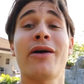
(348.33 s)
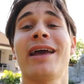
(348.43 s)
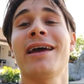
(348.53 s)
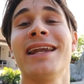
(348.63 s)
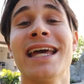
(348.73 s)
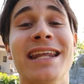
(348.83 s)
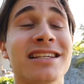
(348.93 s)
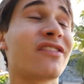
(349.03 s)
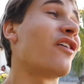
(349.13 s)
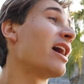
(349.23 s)
And it
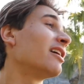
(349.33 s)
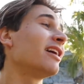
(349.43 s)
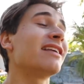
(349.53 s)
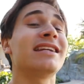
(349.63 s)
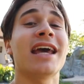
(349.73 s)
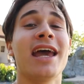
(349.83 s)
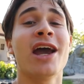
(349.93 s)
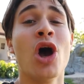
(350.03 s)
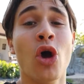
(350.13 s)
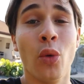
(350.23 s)
is finally the day
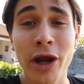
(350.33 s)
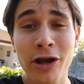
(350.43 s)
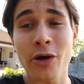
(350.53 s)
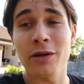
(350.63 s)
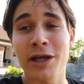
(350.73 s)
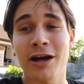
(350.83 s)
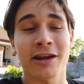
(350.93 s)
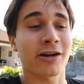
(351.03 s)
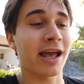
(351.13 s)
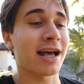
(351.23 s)
we are going to be
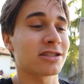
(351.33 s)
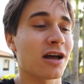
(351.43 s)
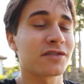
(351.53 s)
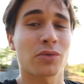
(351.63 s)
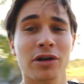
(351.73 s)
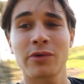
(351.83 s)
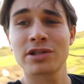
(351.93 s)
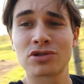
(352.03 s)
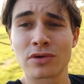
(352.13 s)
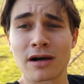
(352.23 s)
cutting her cast off. So we're
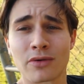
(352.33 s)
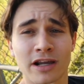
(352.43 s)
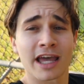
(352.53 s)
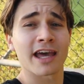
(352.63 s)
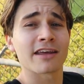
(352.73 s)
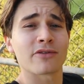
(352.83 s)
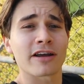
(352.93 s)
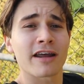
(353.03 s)
gonna head in right